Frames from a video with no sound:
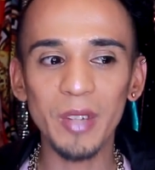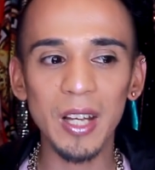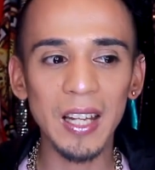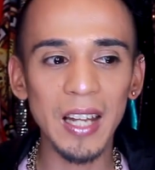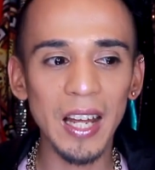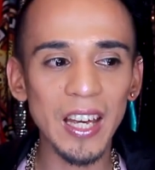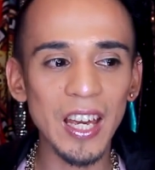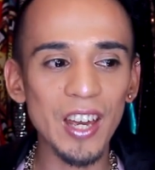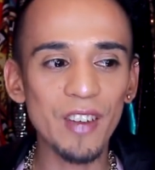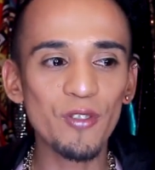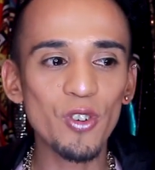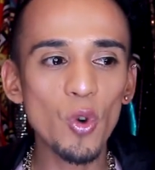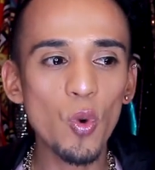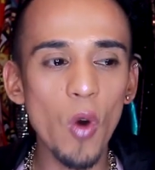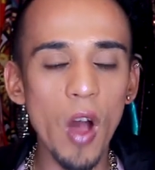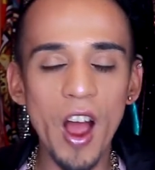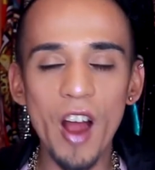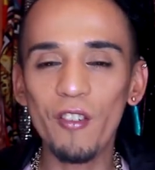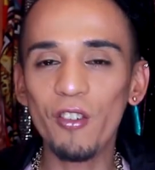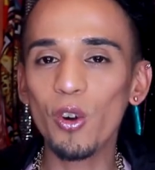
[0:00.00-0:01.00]
Like if
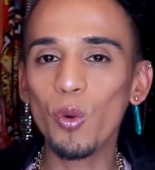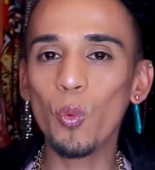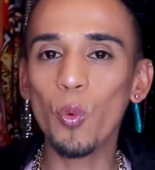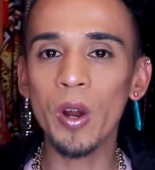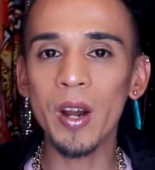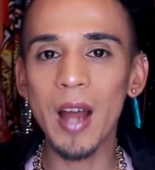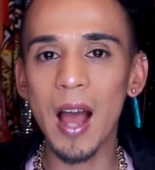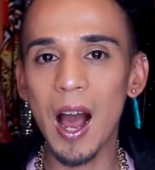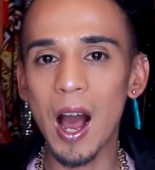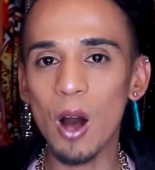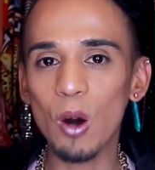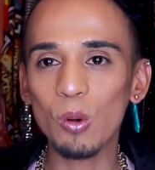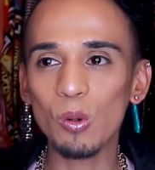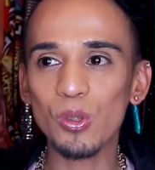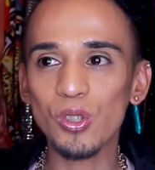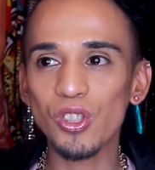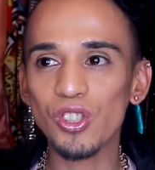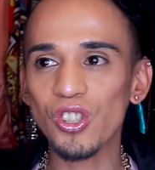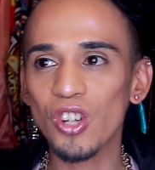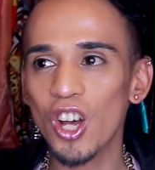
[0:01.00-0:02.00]
you ever went
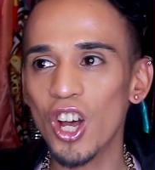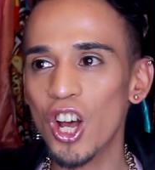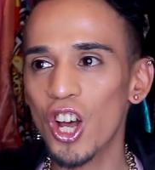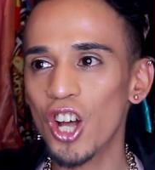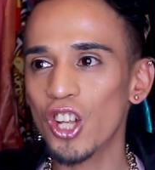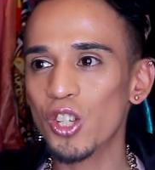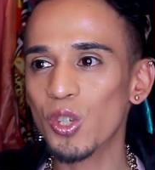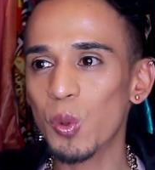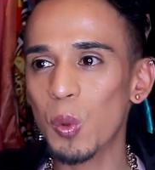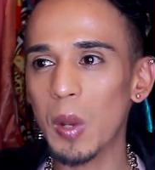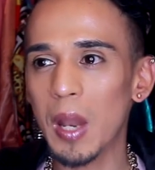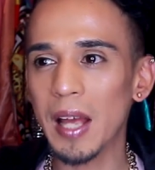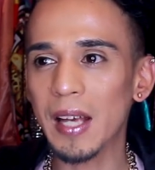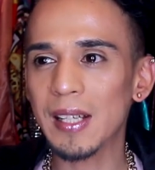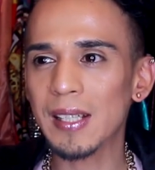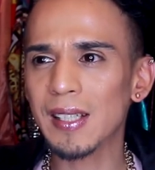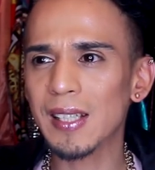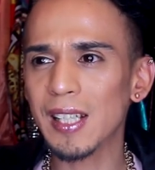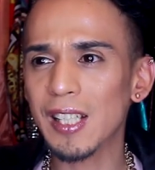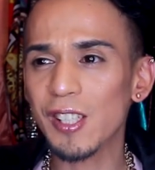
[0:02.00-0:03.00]
out to like
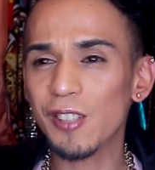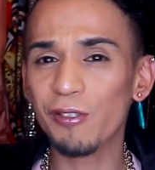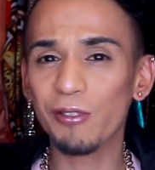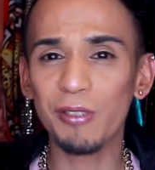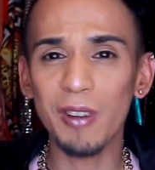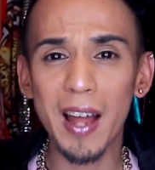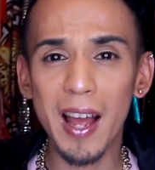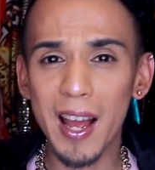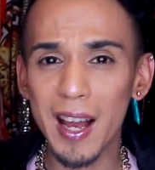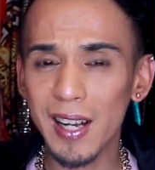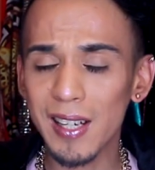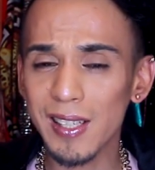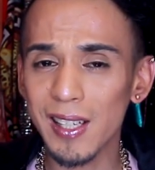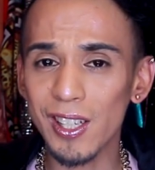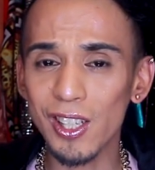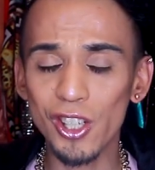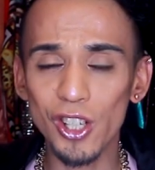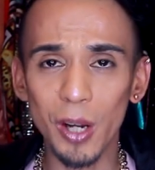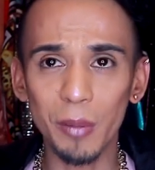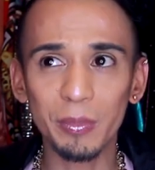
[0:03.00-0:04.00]
Six Flags
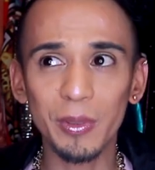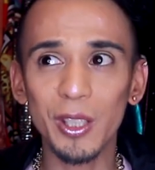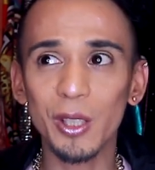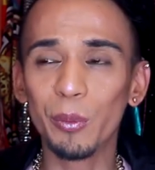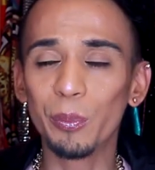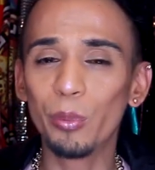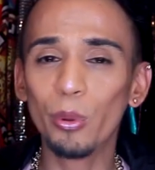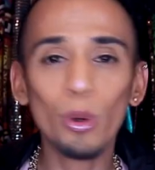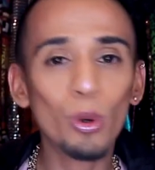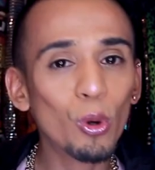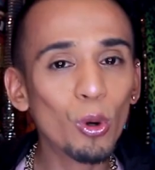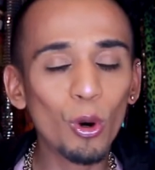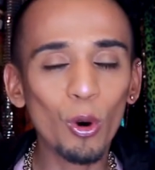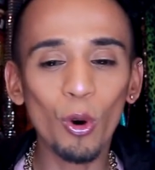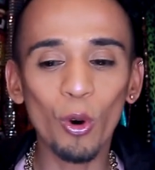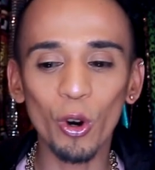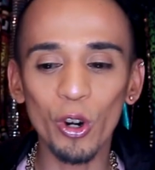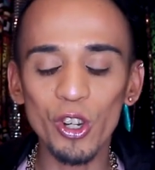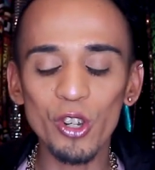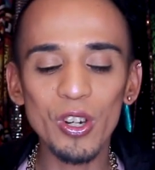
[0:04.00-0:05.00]
and jumped in a
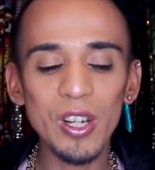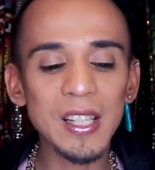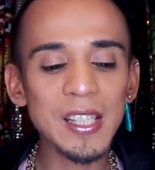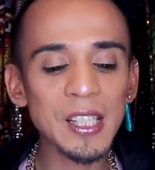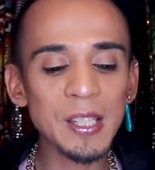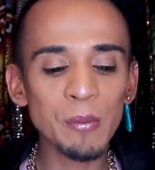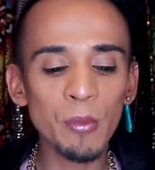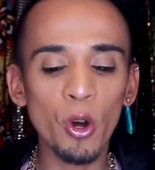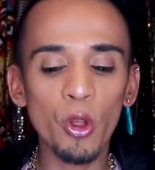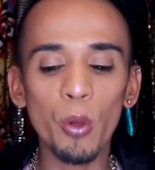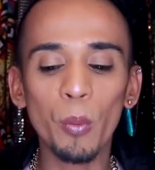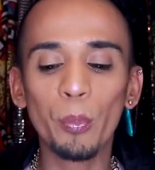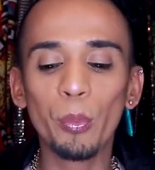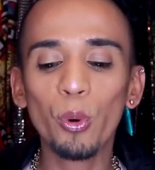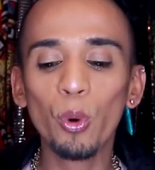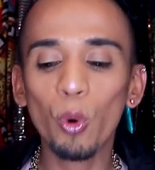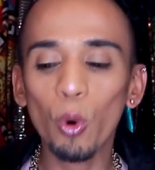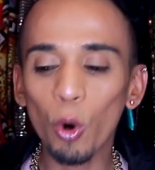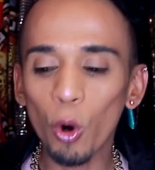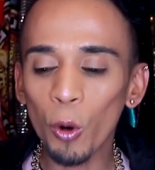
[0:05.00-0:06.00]
pool or you can smell the
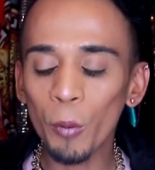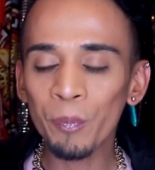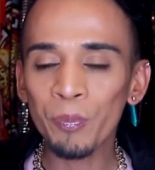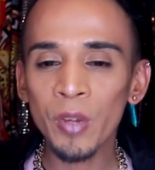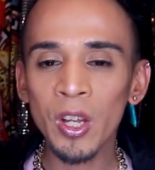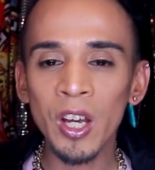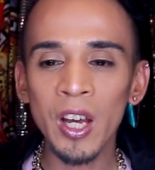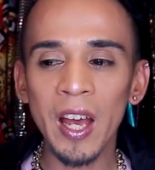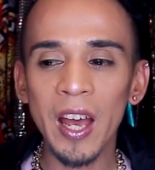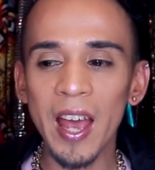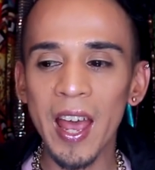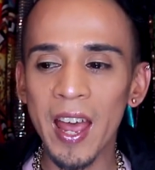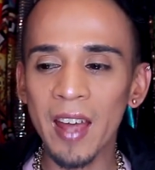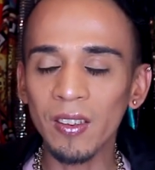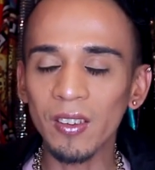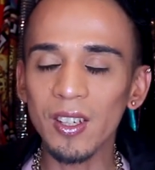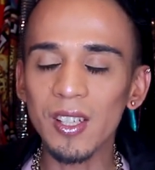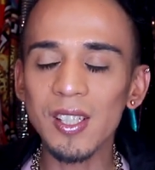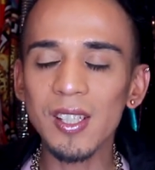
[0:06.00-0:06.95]
pool and the